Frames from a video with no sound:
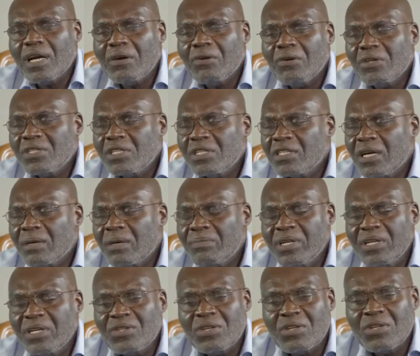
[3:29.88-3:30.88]
I was later
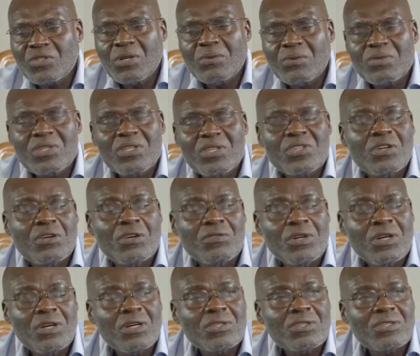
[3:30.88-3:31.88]
placed on some series of
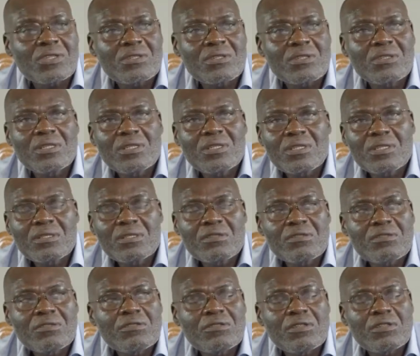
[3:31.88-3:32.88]
drugs
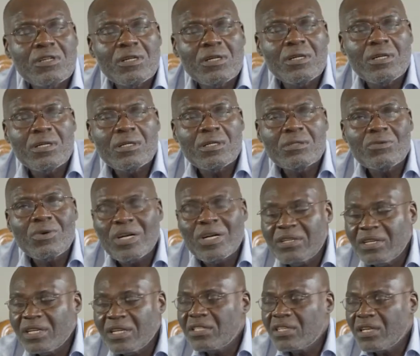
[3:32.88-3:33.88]
to
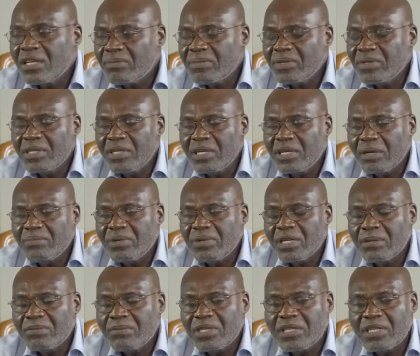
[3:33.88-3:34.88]
address the
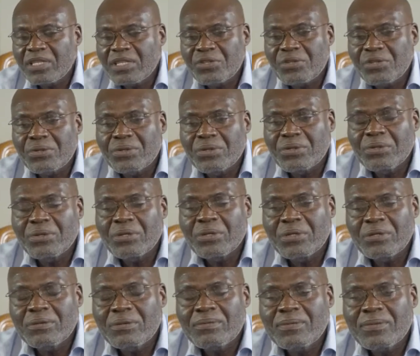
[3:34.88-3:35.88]
epileptic issue, you
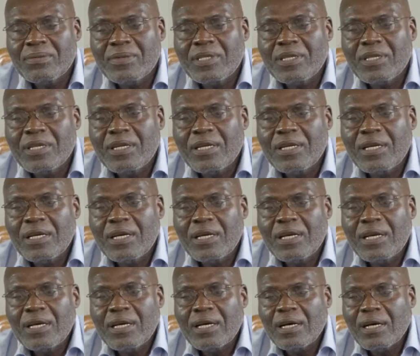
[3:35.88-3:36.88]
know.
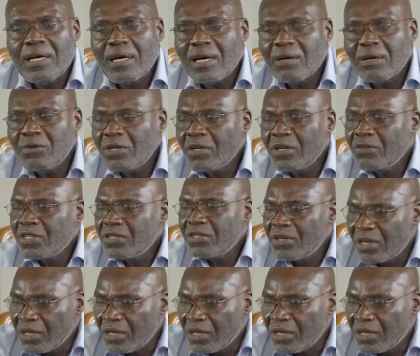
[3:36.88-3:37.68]
And one of the